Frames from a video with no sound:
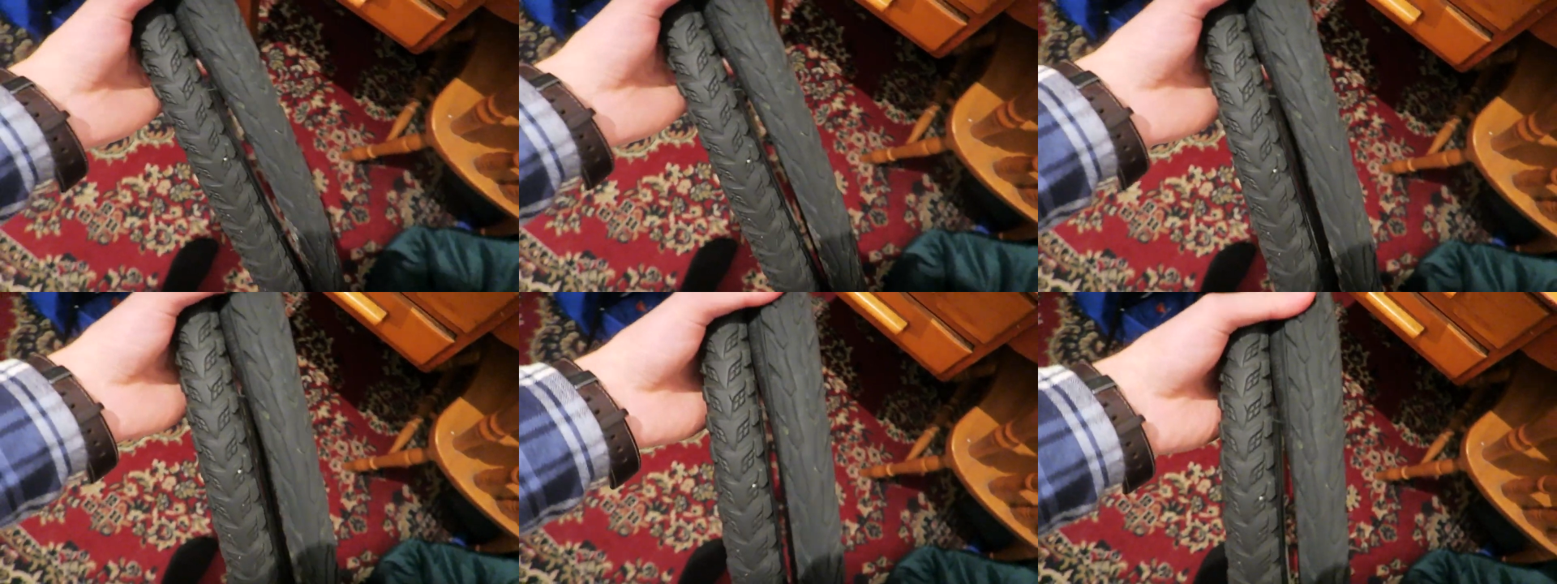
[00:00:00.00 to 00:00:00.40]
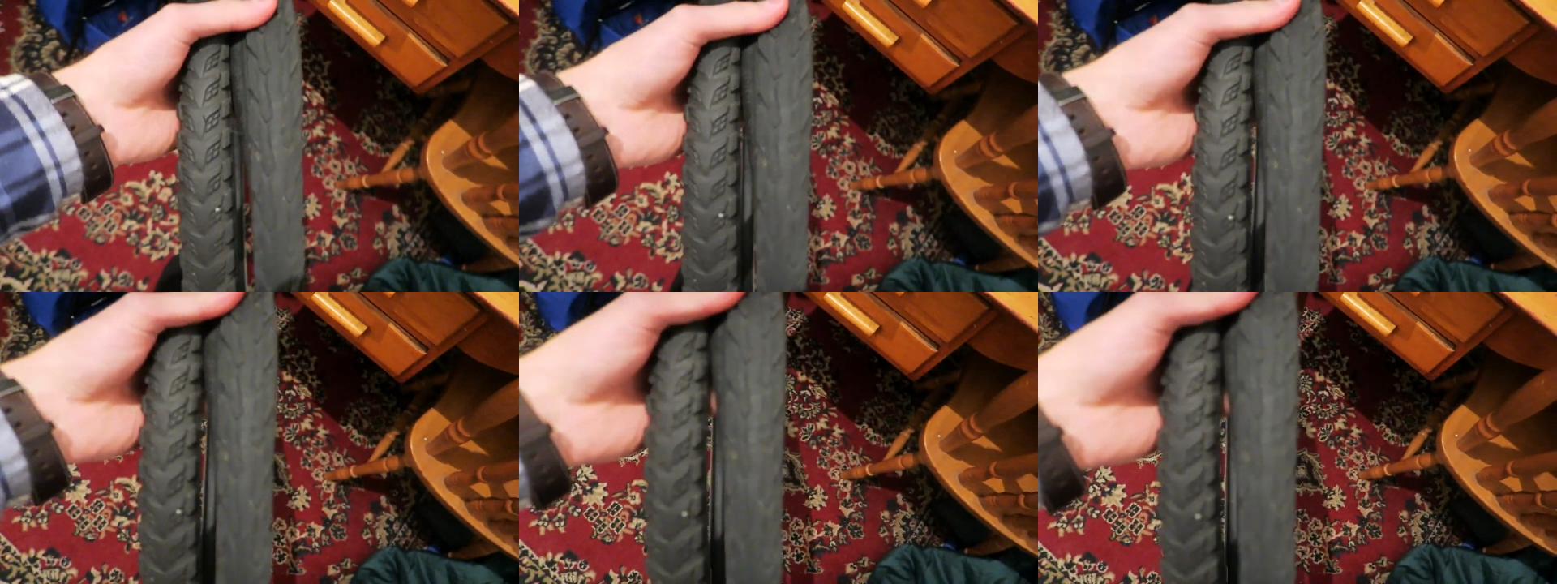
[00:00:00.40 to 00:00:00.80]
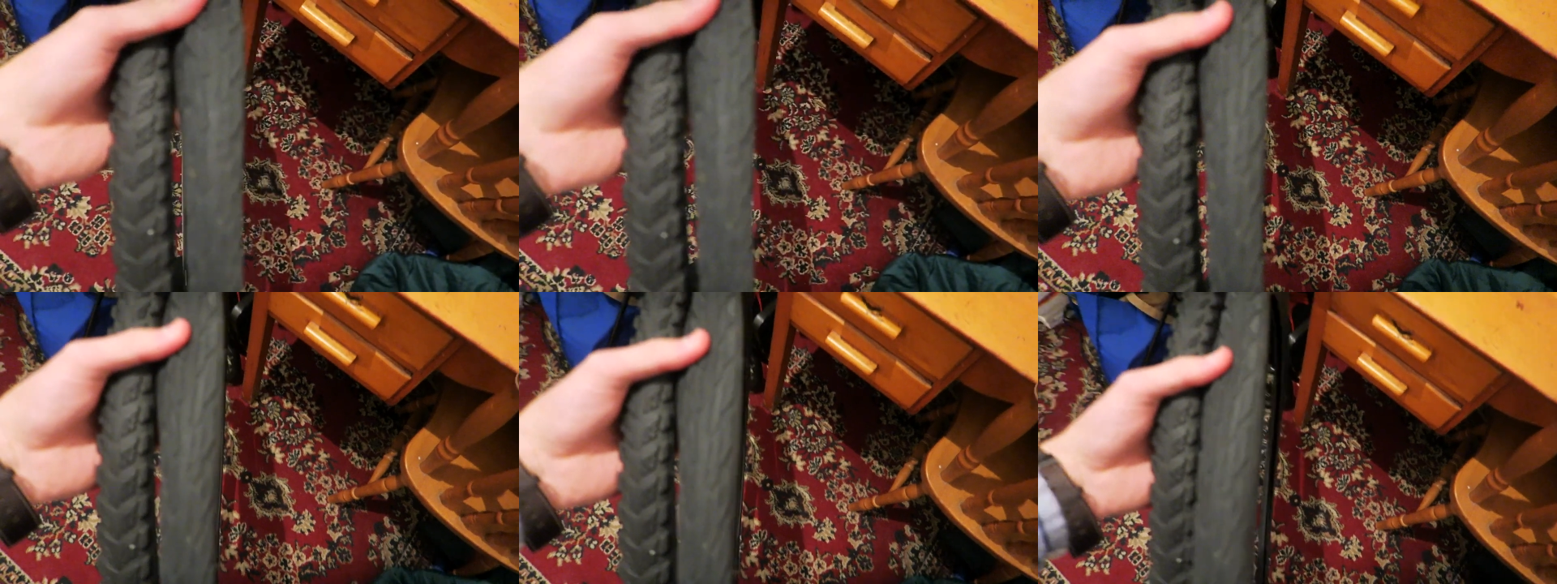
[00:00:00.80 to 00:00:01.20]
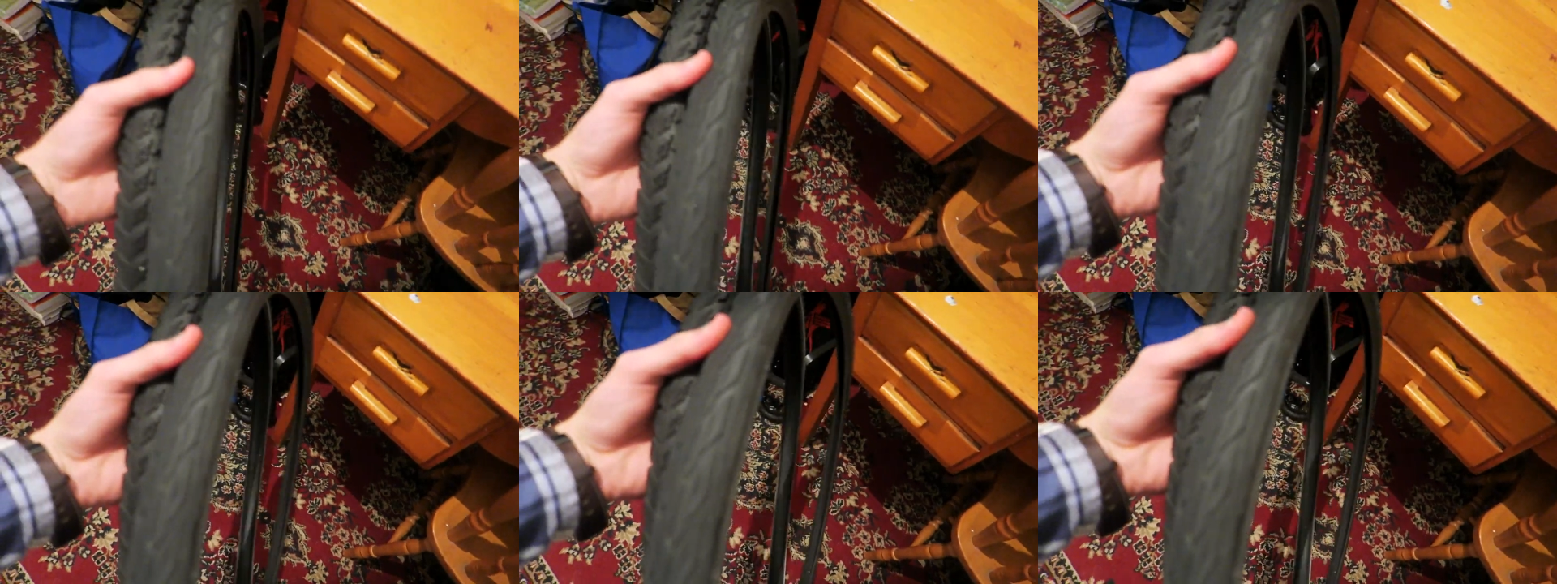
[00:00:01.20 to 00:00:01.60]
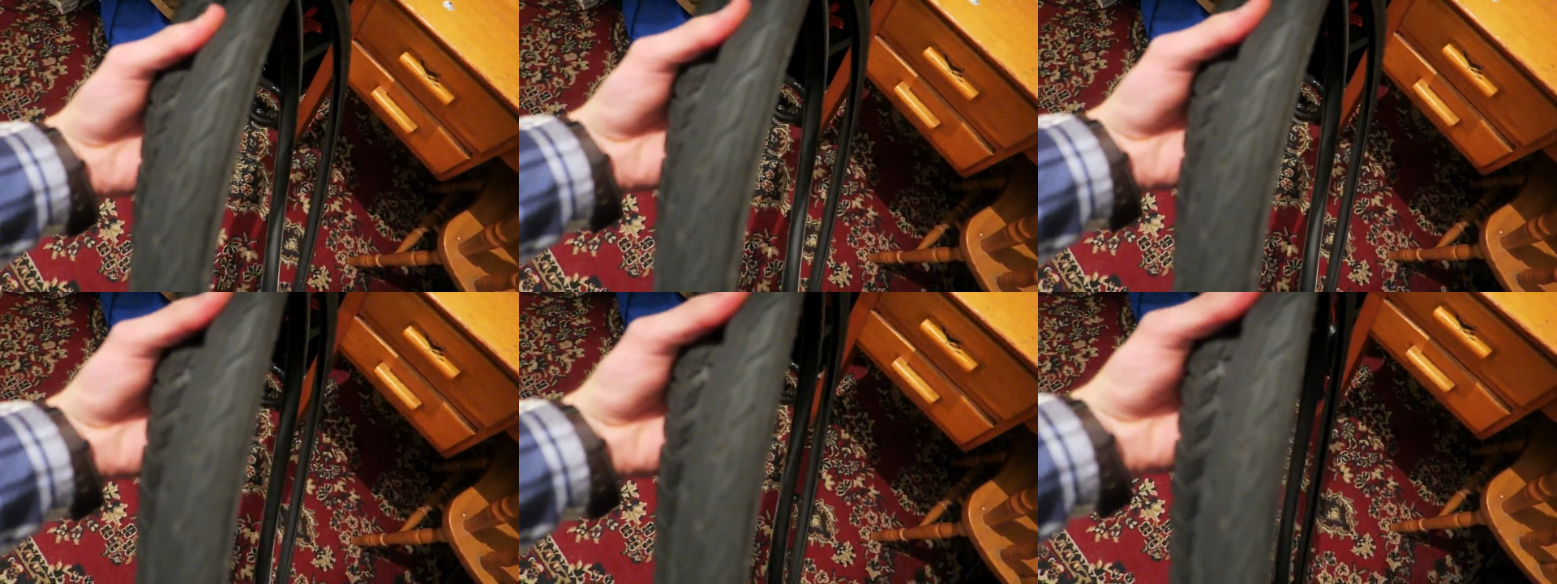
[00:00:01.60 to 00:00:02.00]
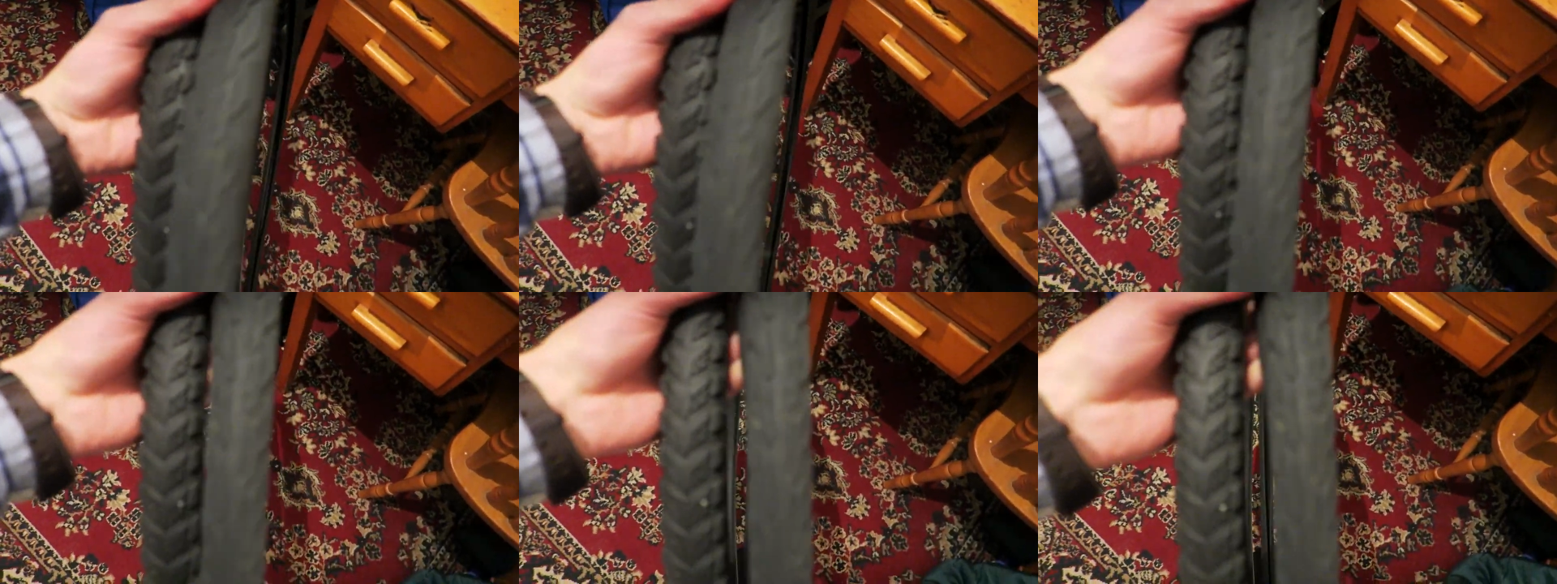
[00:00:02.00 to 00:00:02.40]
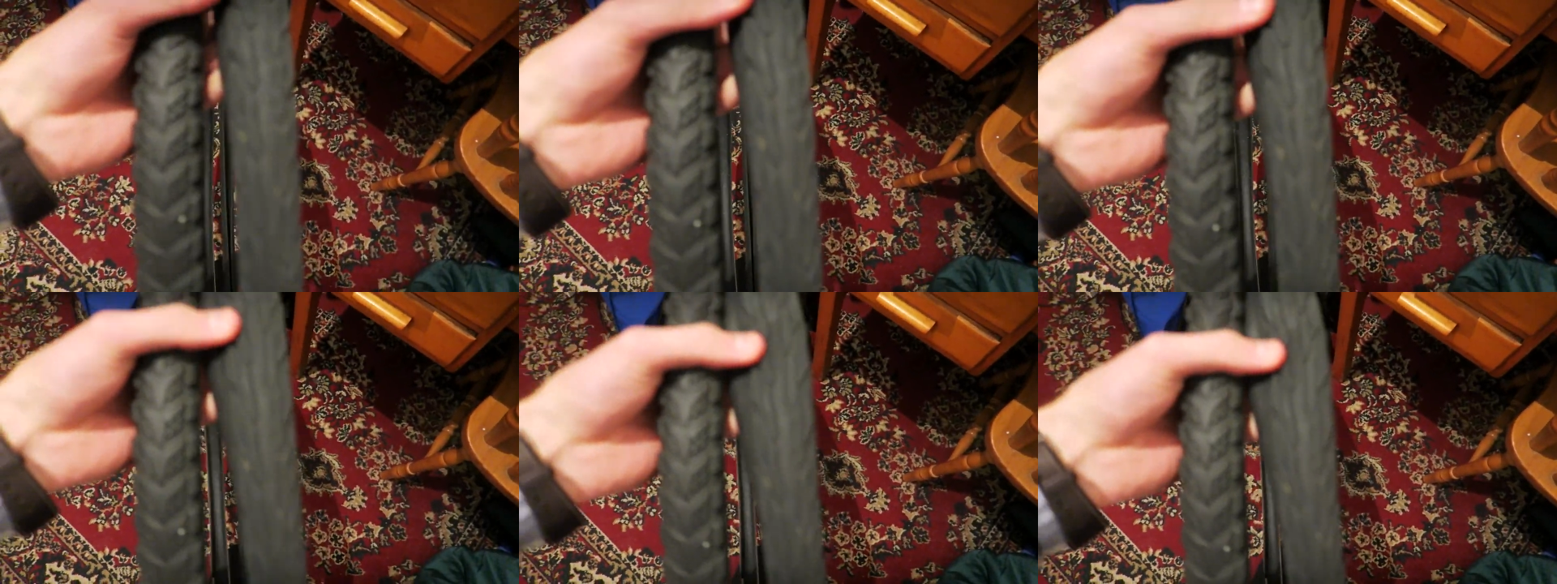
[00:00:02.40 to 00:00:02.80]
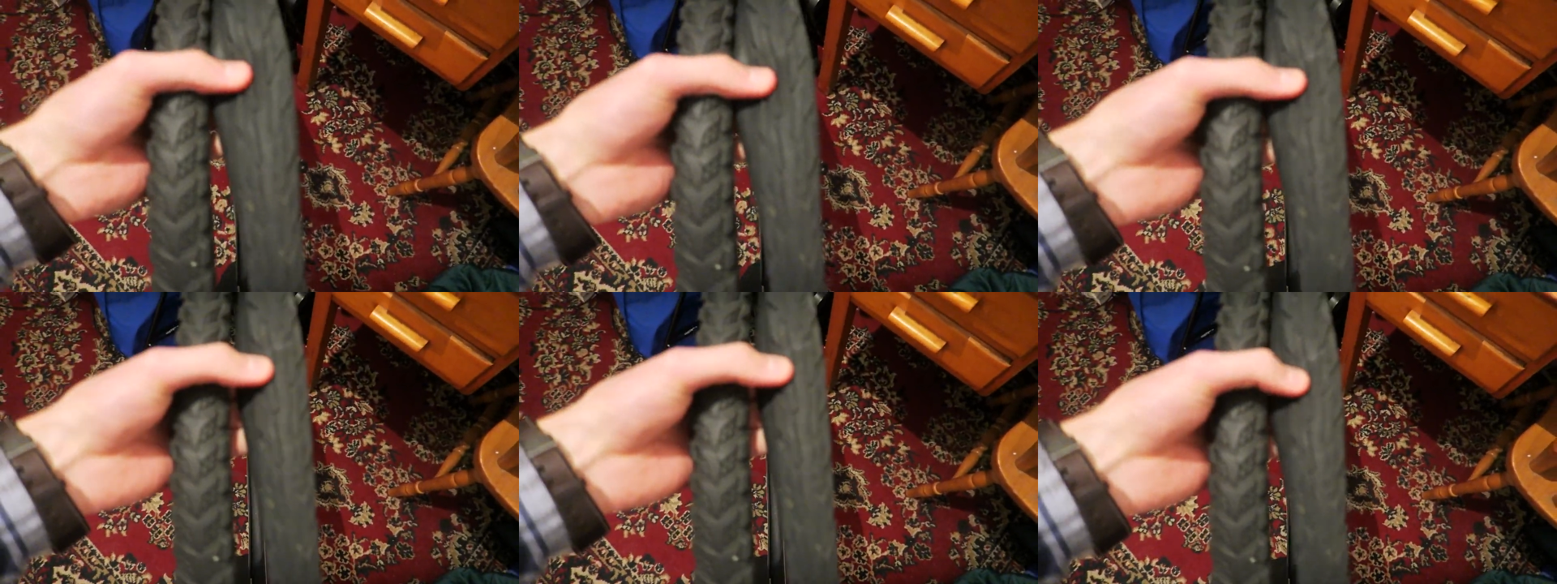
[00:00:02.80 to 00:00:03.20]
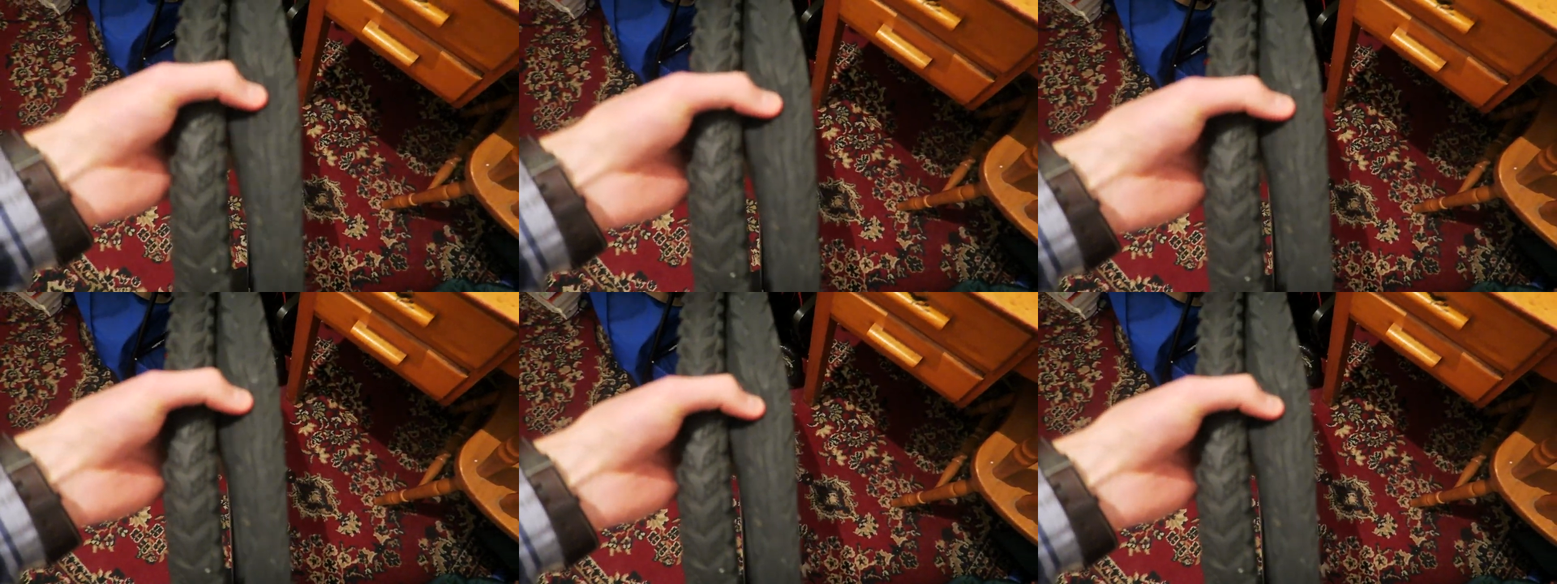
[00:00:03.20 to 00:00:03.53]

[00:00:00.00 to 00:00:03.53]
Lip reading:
No face is visible, so there are no lips to read.